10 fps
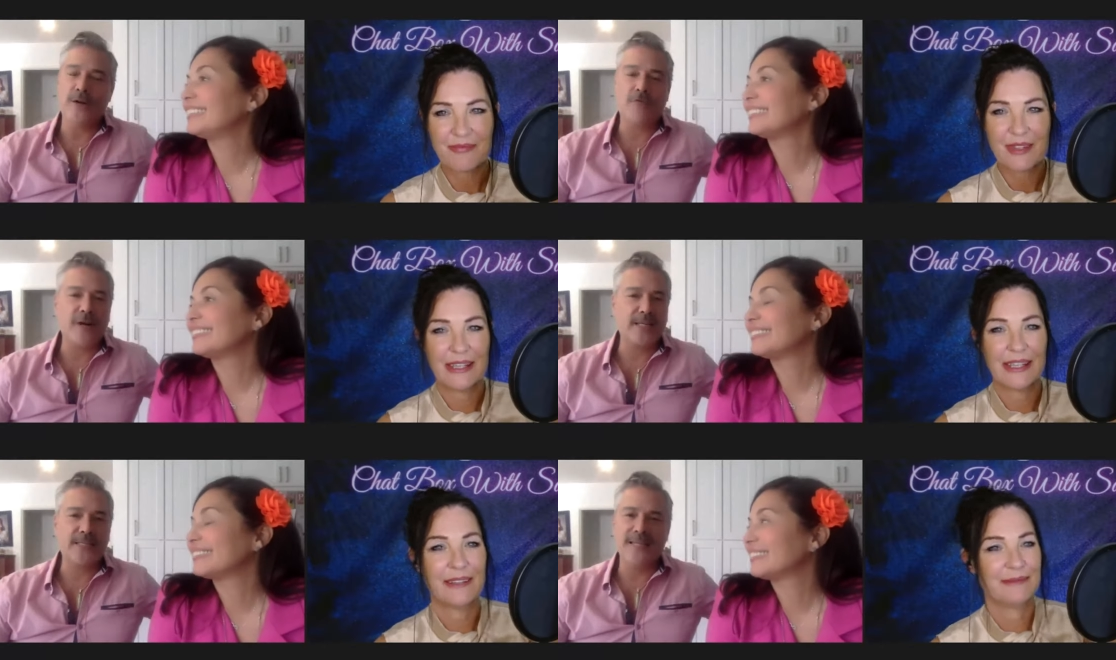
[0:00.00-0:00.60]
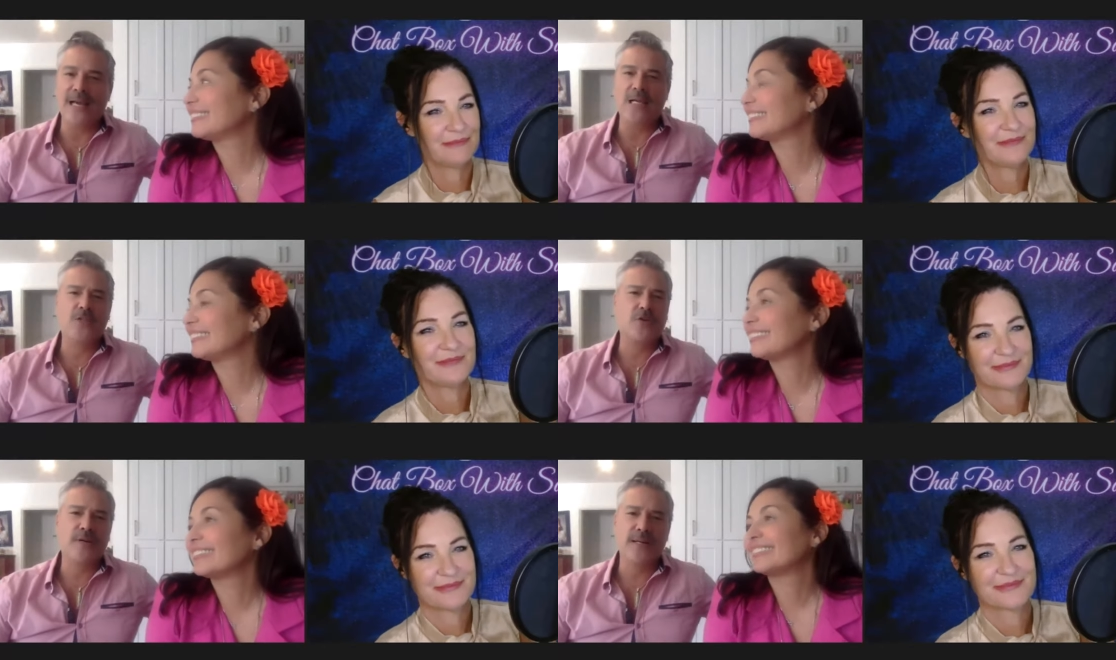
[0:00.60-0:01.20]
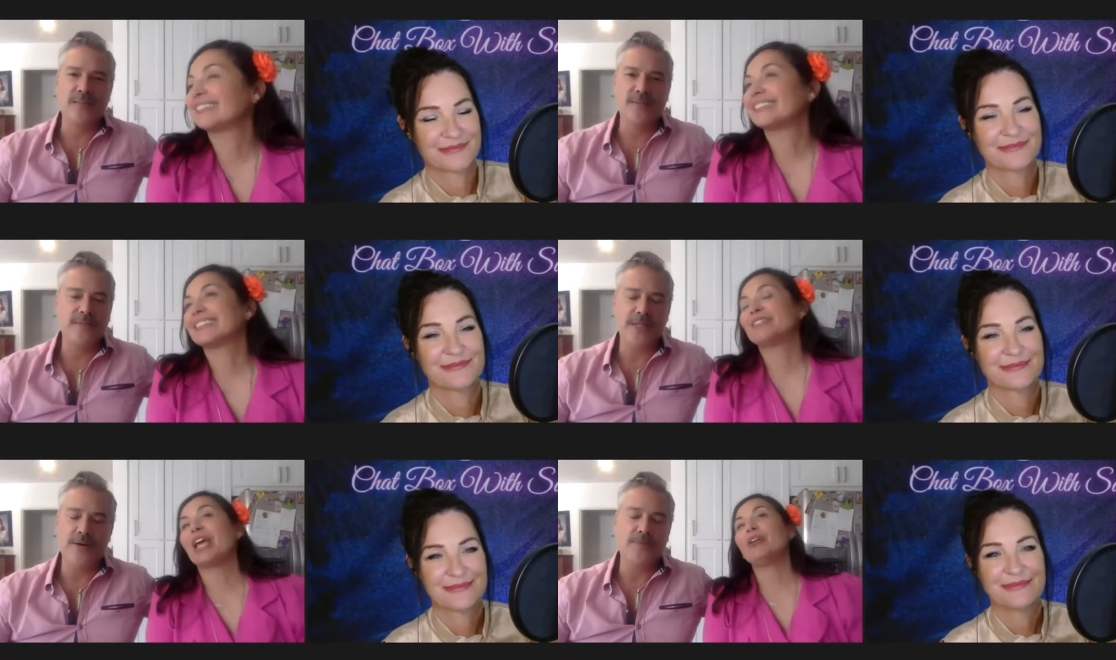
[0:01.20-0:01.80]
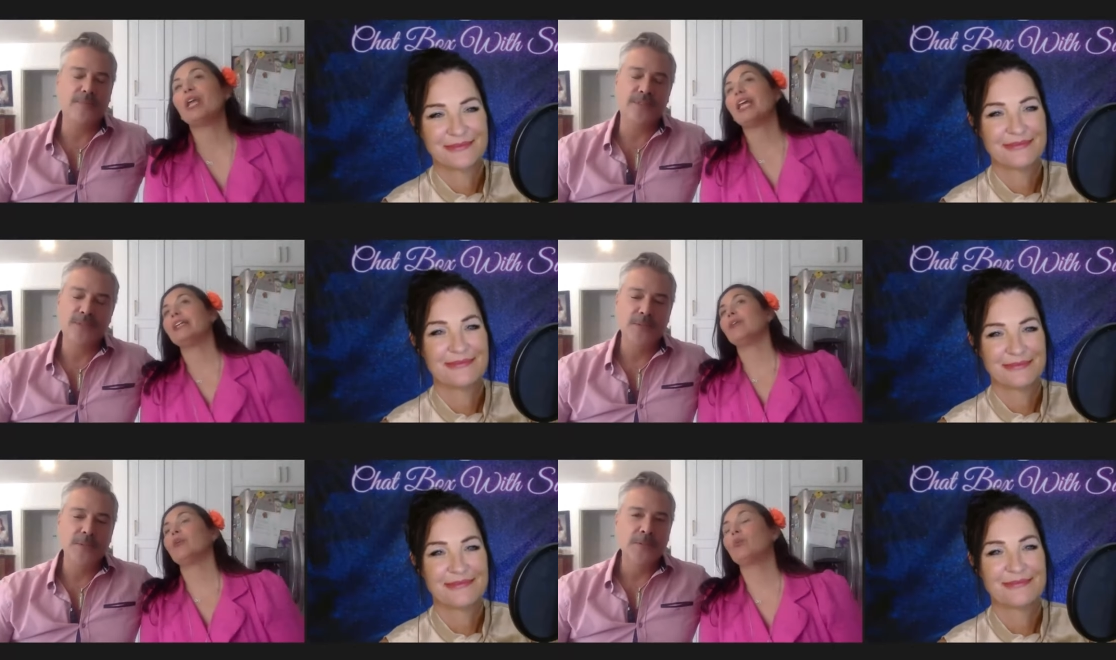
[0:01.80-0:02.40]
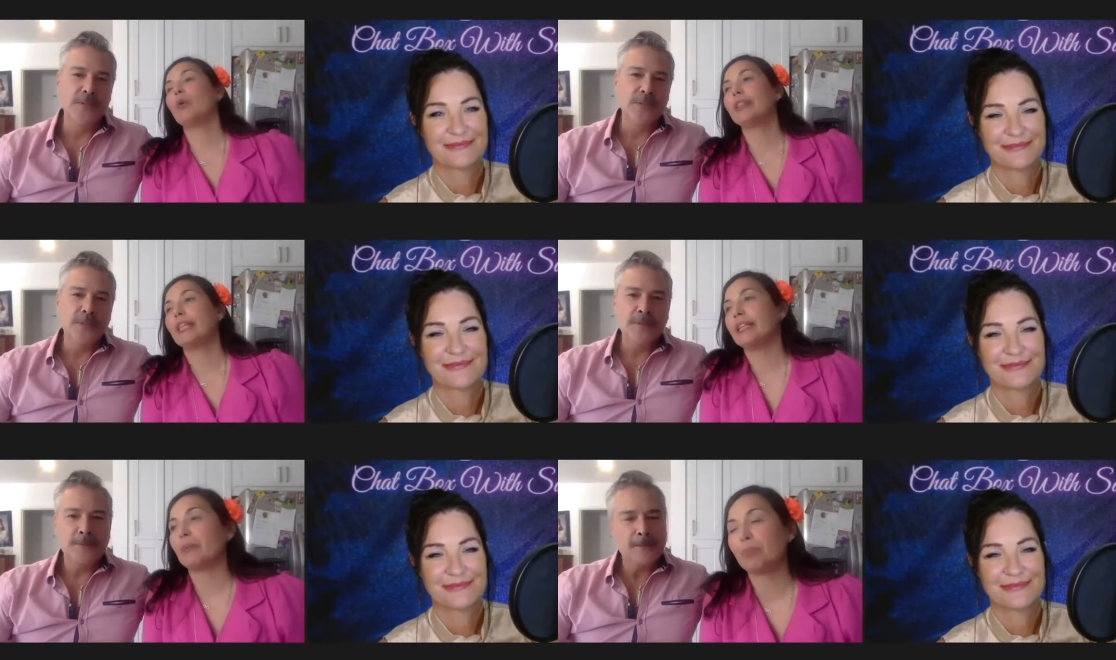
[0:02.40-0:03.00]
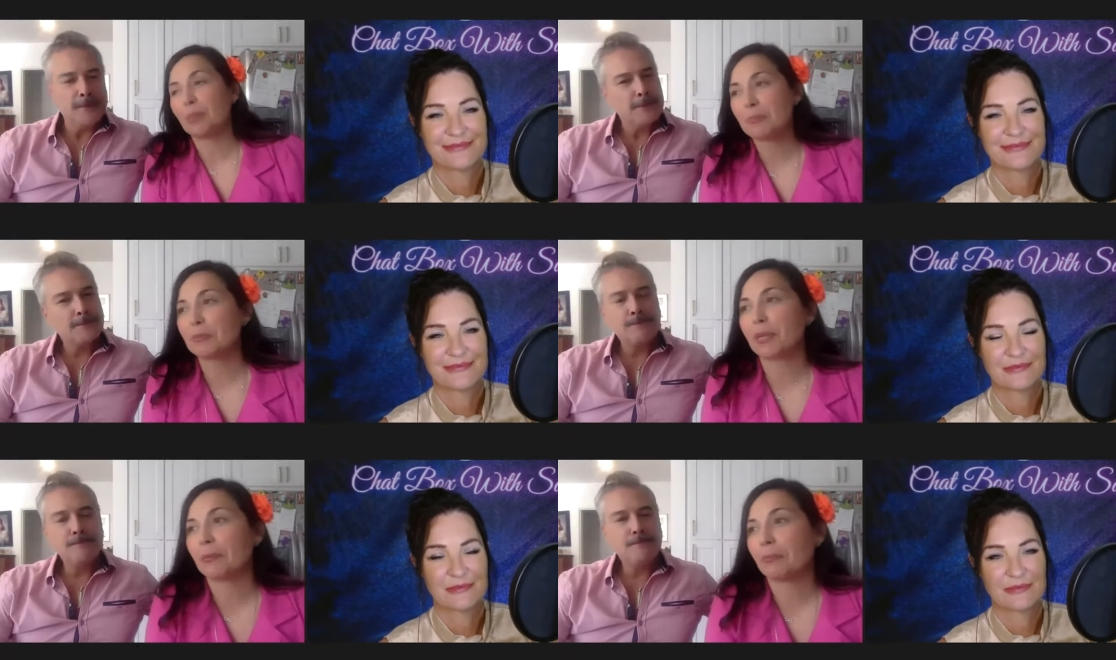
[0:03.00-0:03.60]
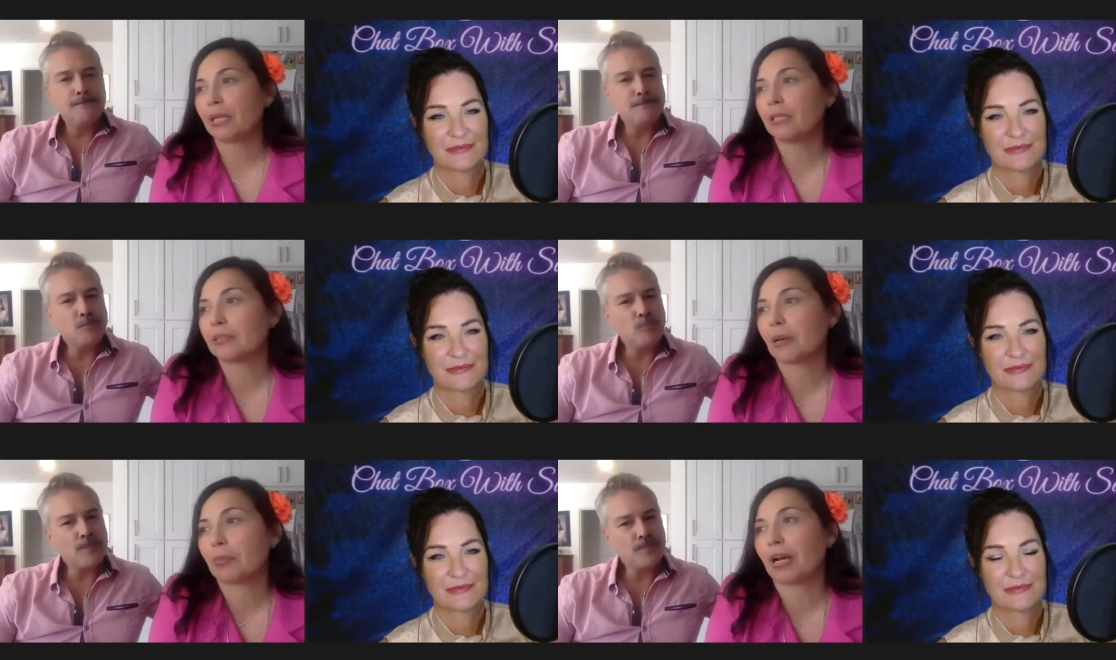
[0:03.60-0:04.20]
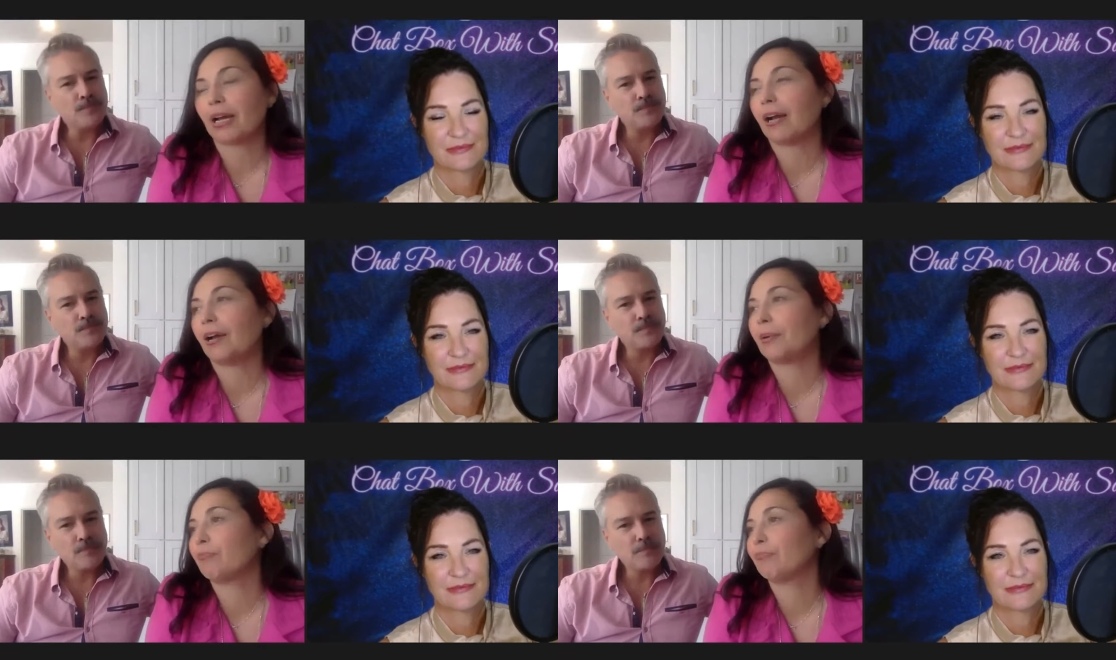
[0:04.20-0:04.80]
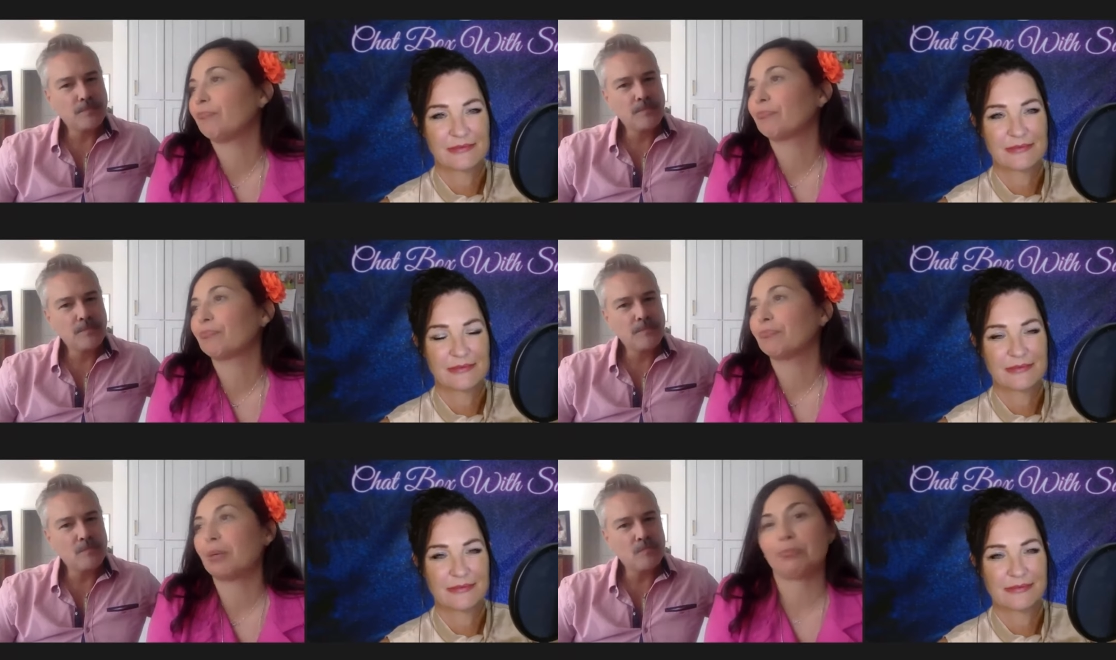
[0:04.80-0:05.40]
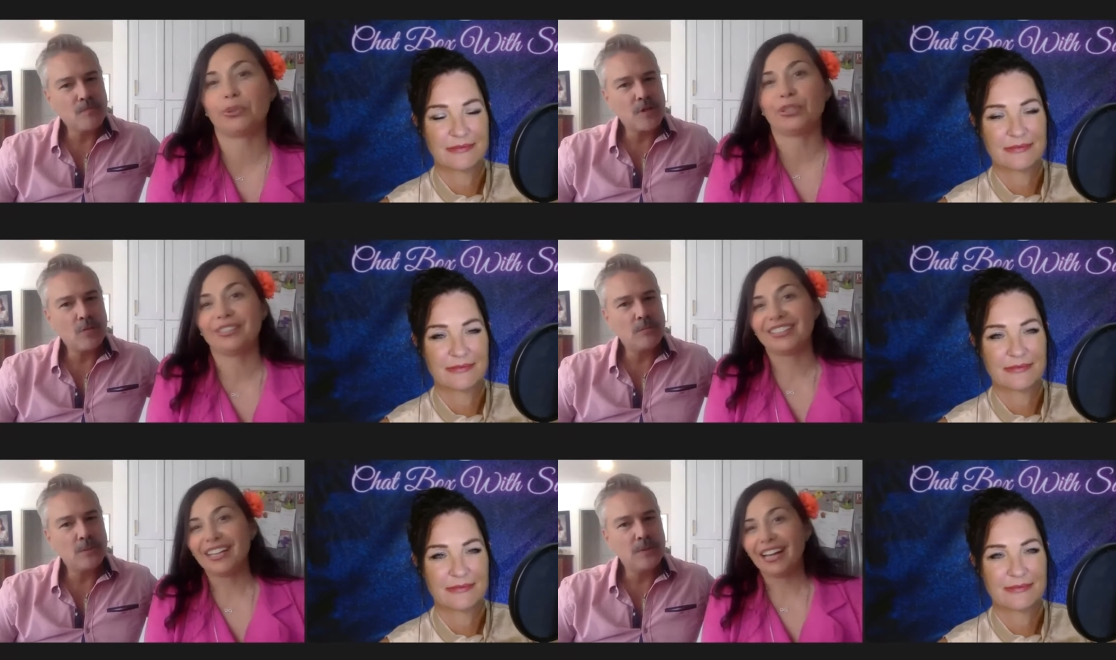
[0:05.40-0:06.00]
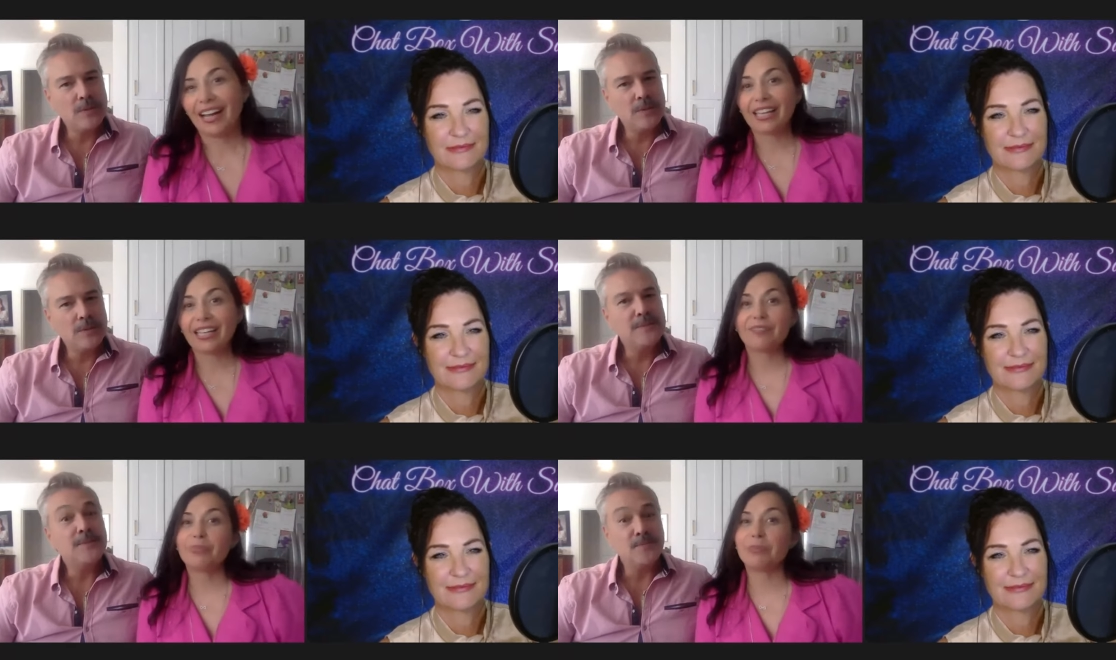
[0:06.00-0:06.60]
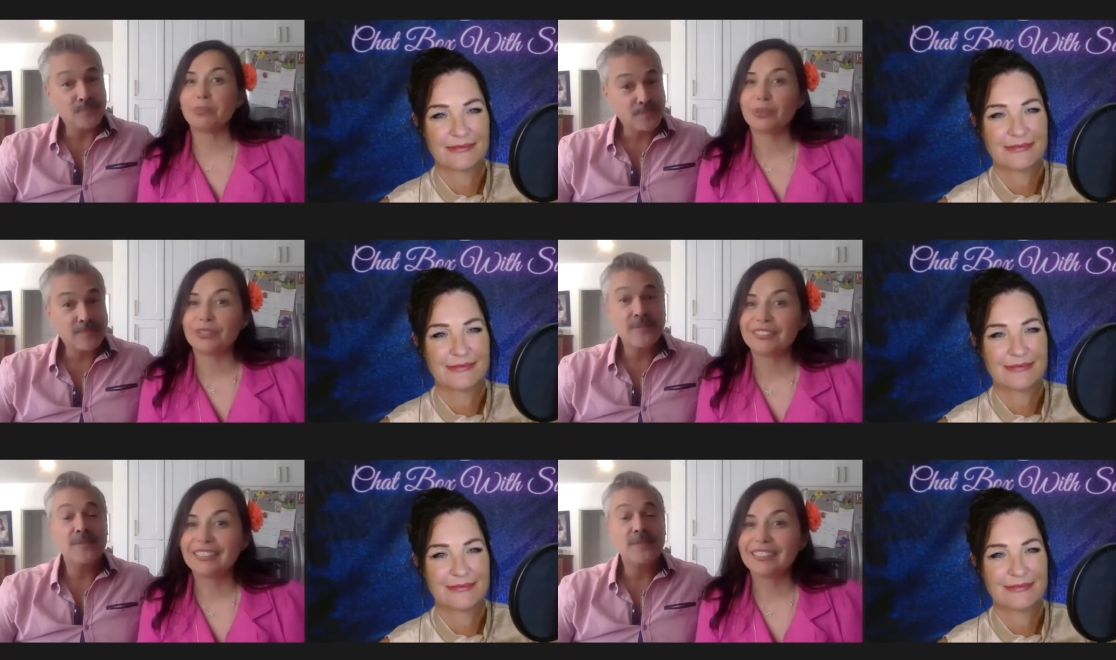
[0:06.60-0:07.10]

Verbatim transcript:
Speaker 1: know yeah. Frank Sinatra.
Speaker 2: And and one thing that pumps me up is um, Pitbull. I love Pitbull